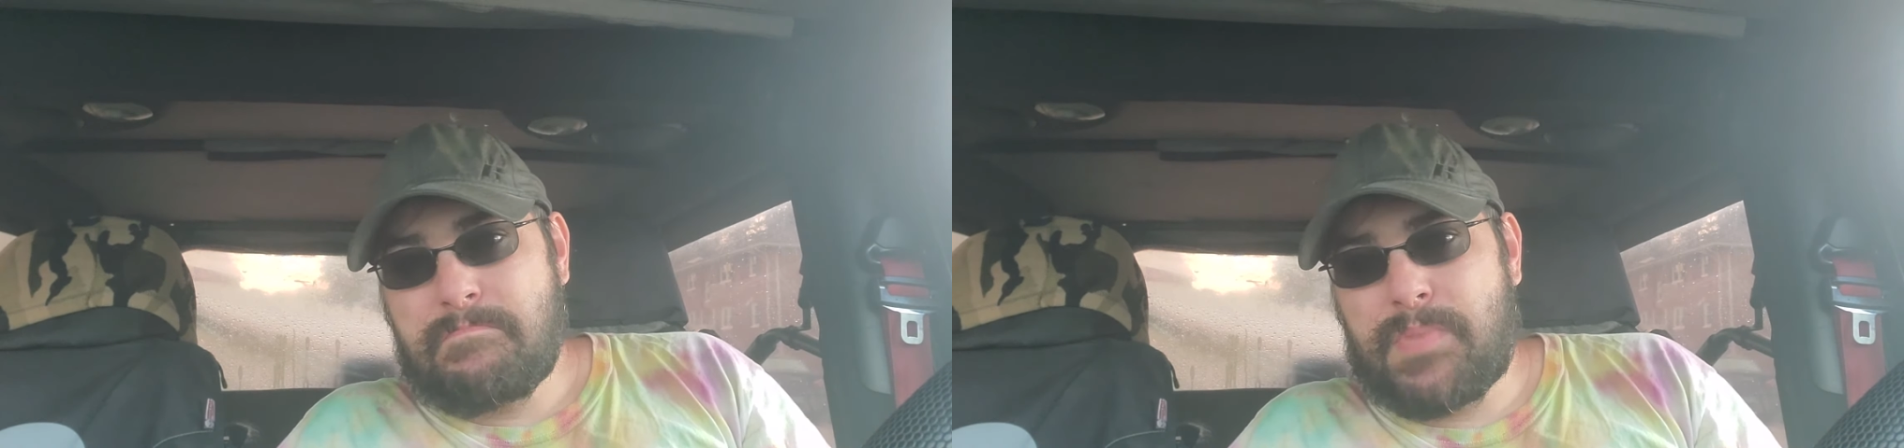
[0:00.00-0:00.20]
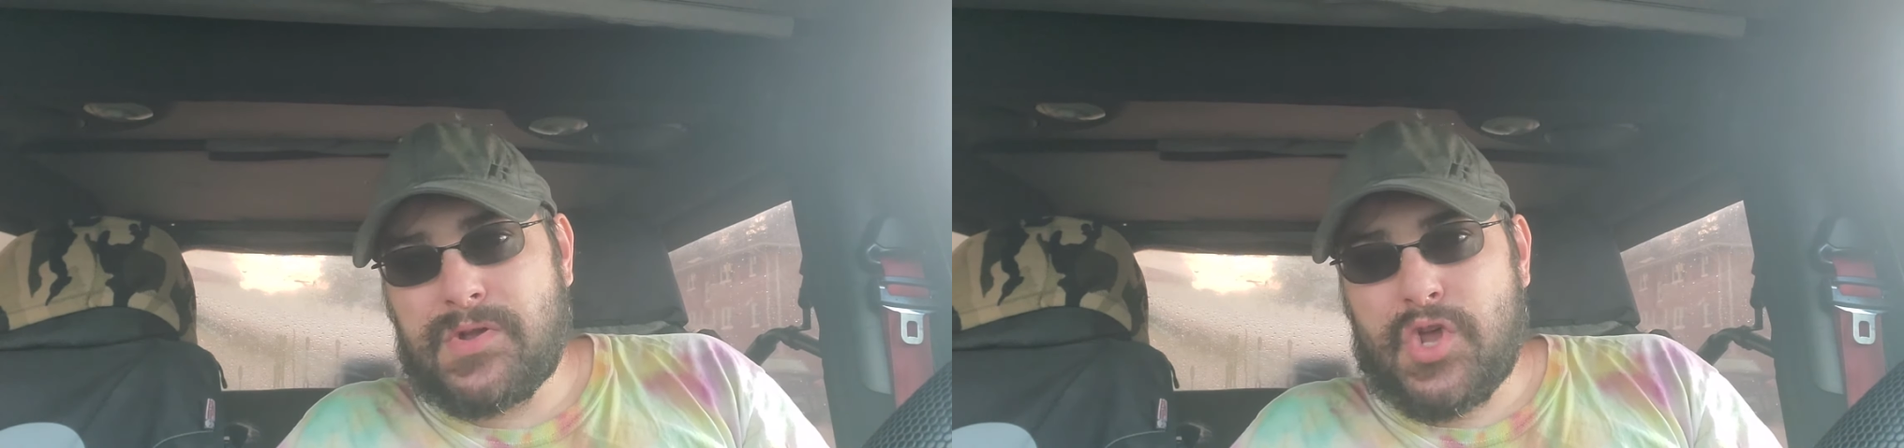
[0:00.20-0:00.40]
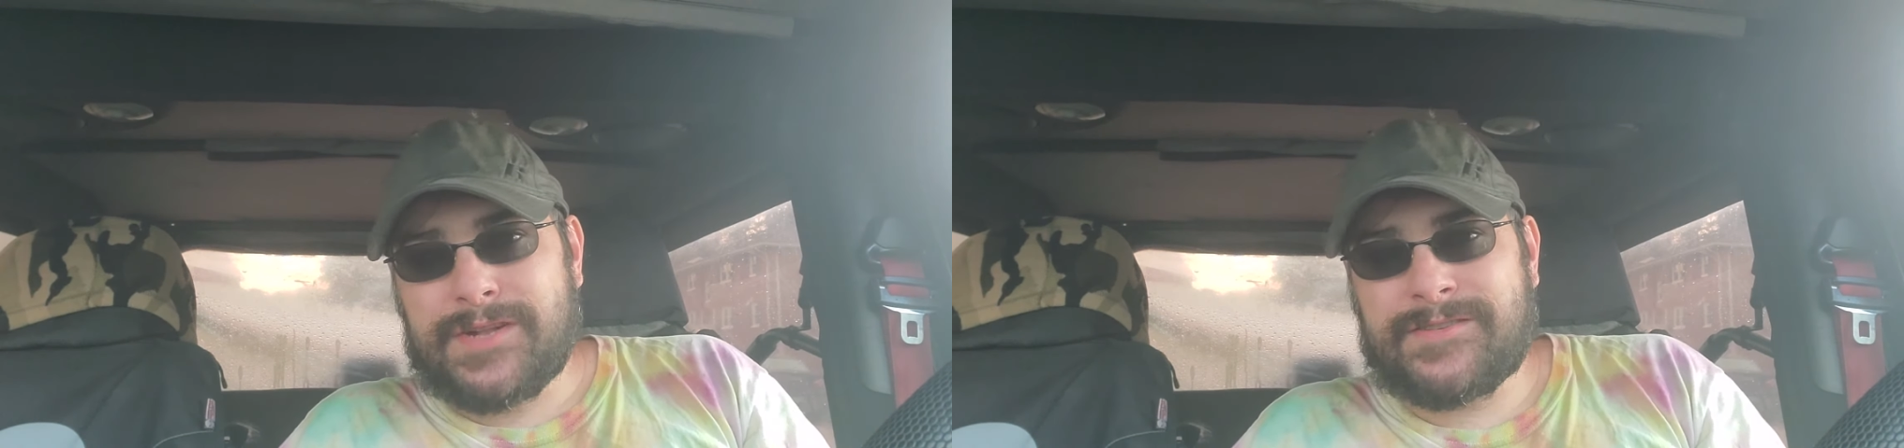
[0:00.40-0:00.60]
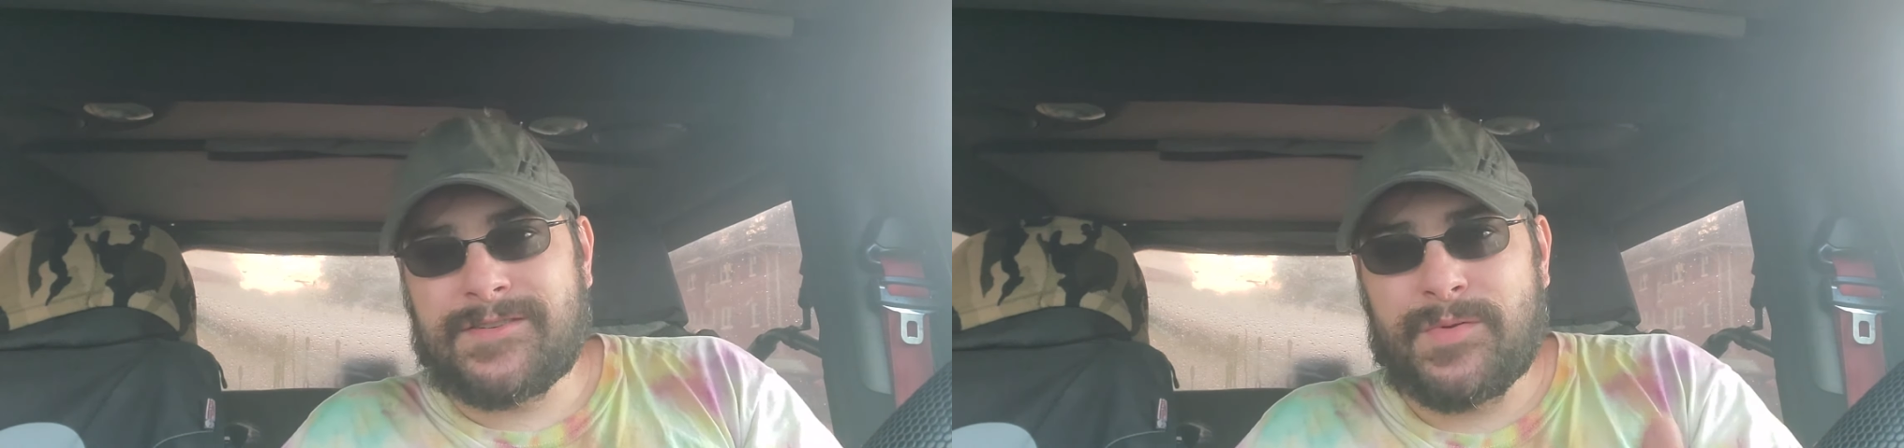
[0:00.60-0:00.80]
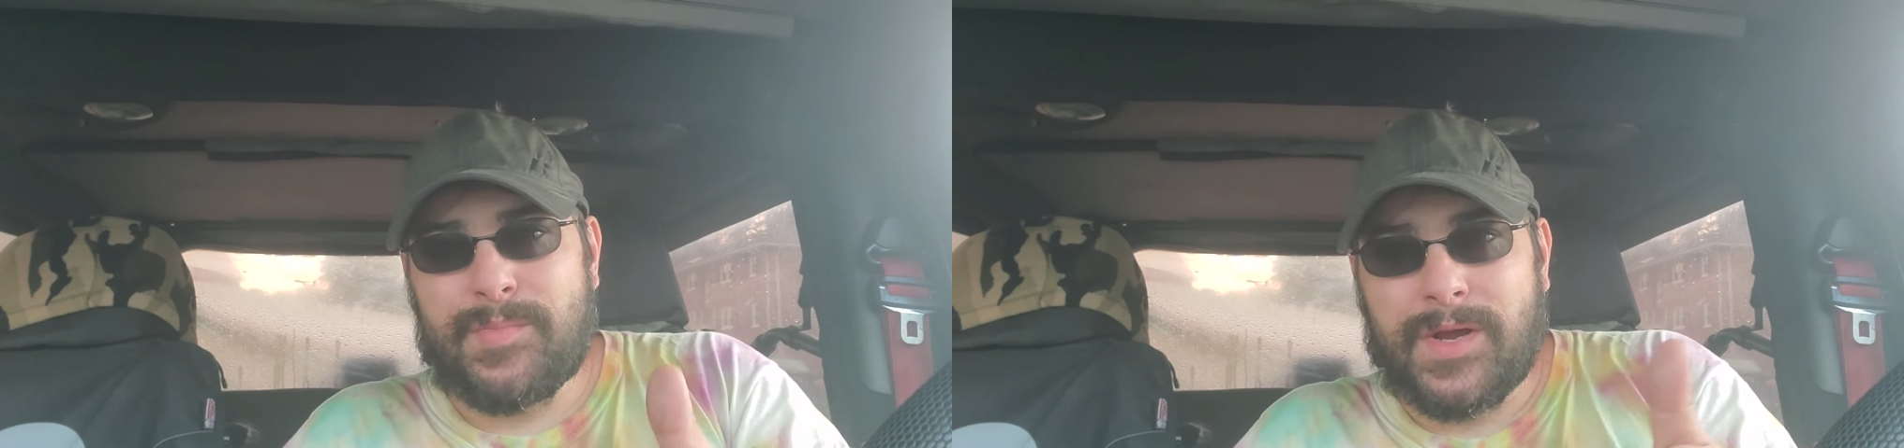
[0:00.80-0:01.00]
But not
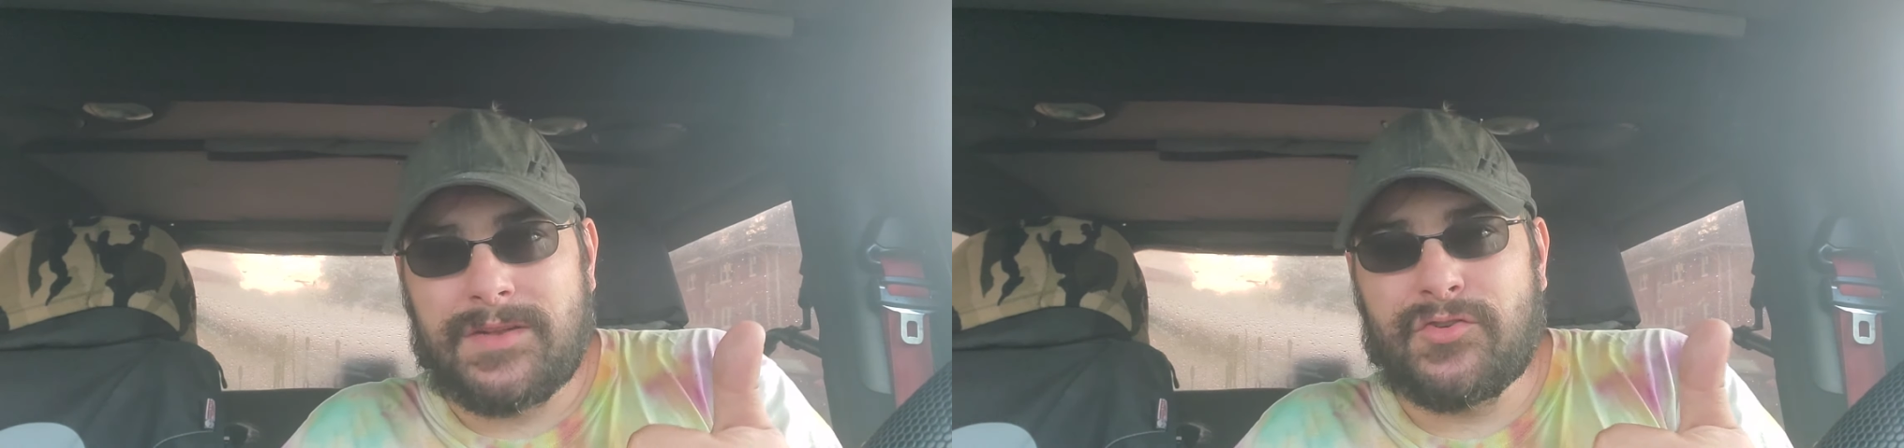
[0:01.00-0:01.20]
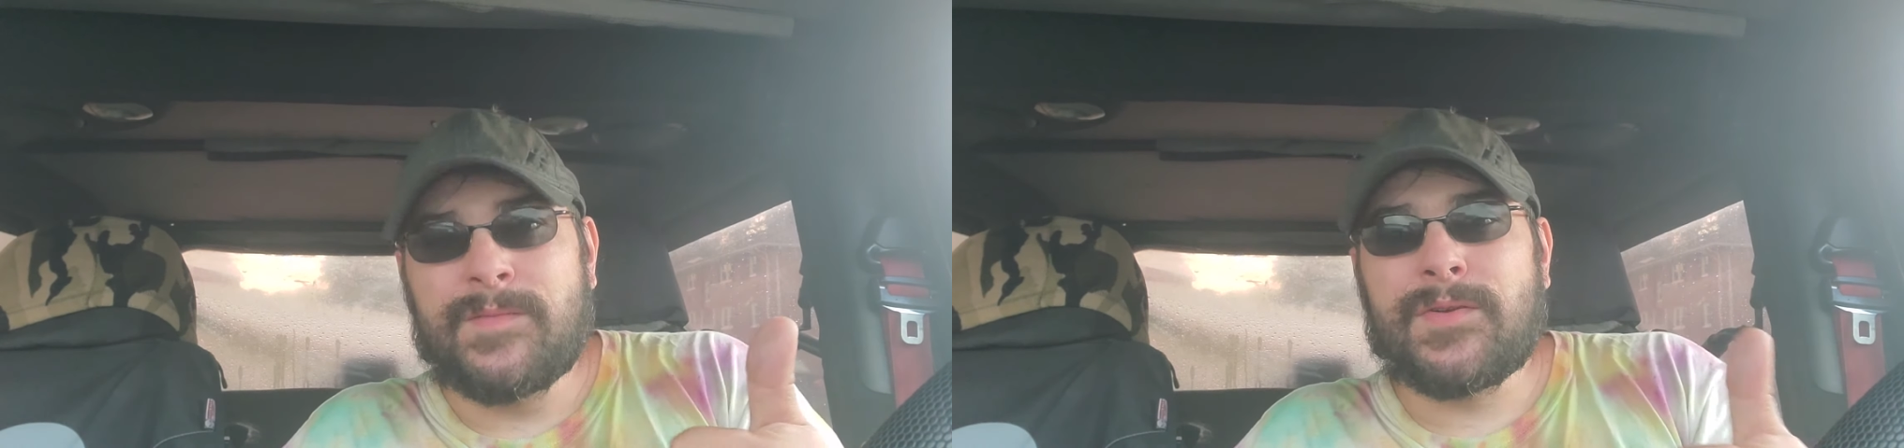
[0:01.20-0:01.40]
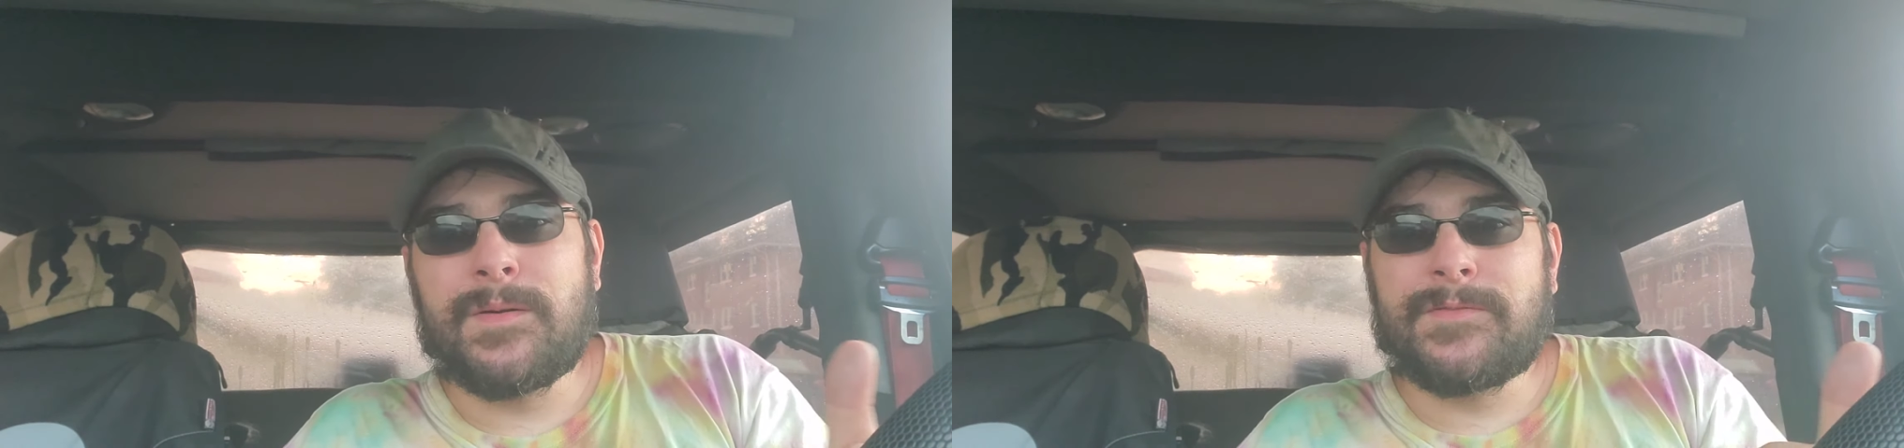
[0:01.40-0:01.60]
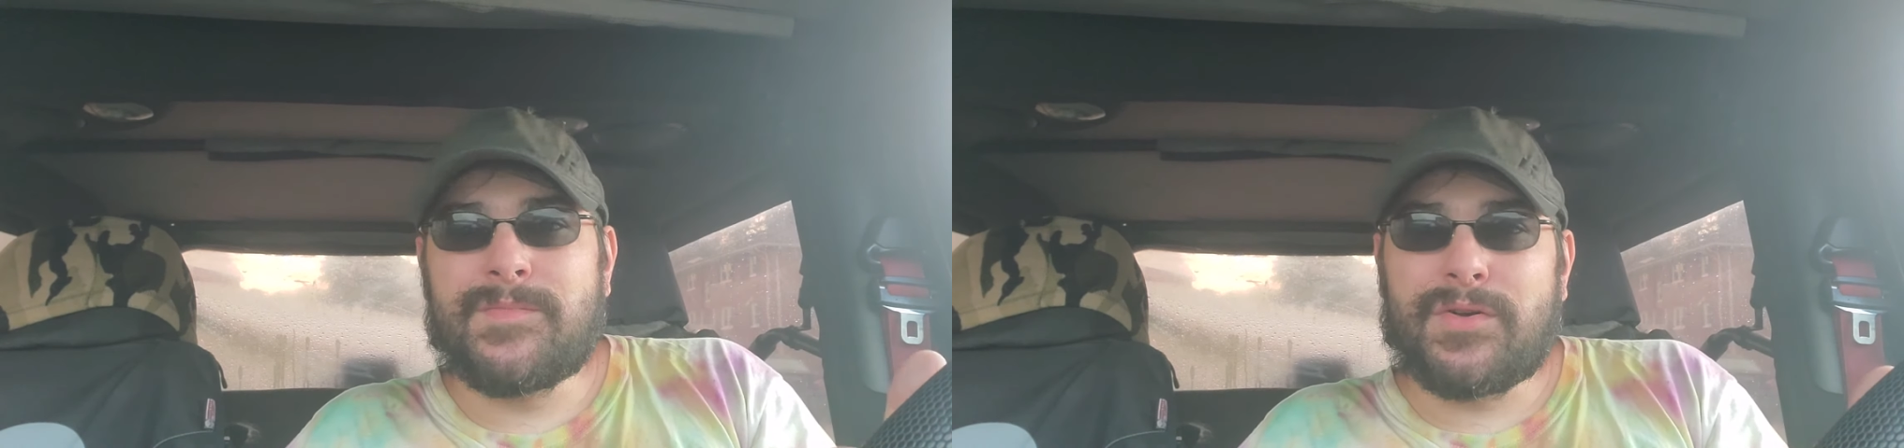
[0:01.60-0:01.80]
just are we bringing troops home for